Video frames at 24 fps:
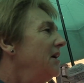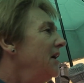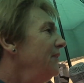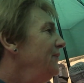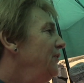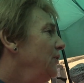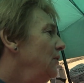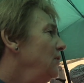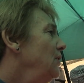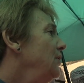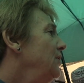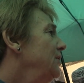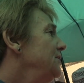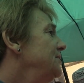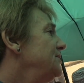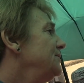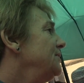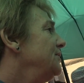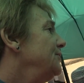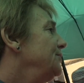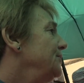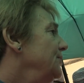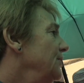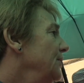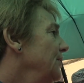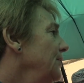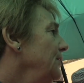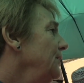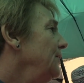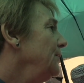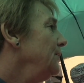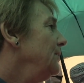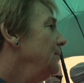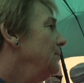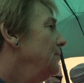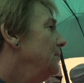If you lose the
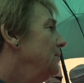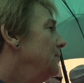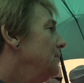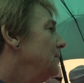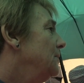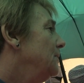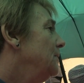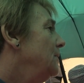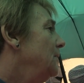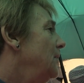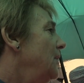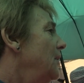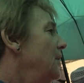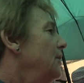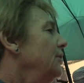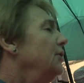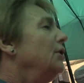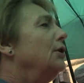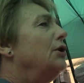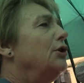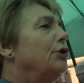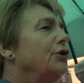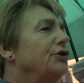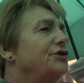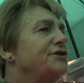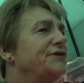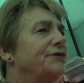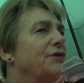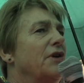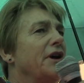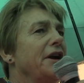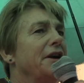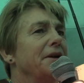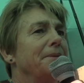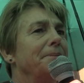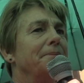truth, you lose
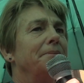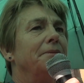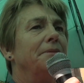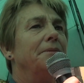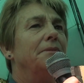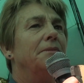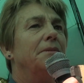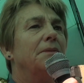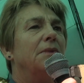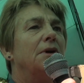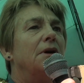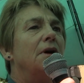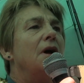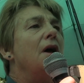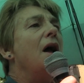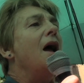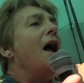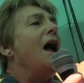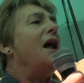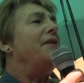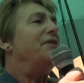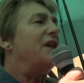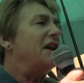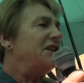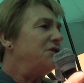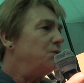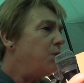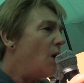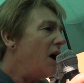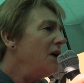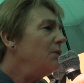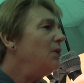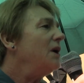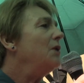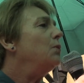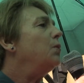freedom. Yes. And that's
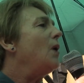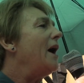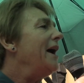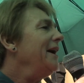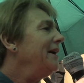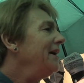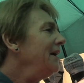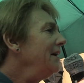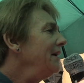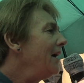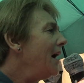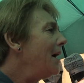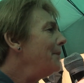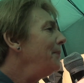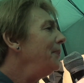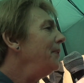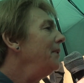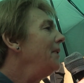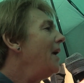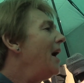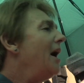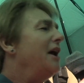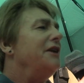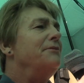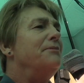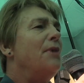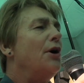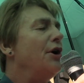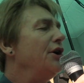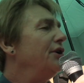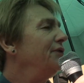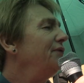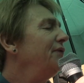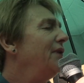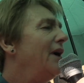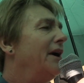why we're waking up
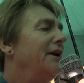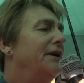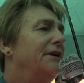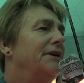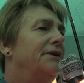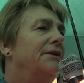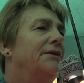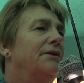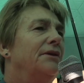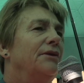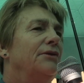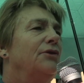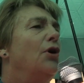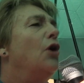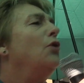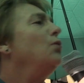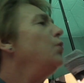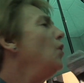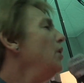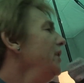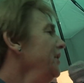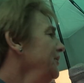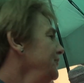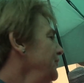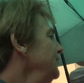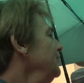unmotivated, not wanting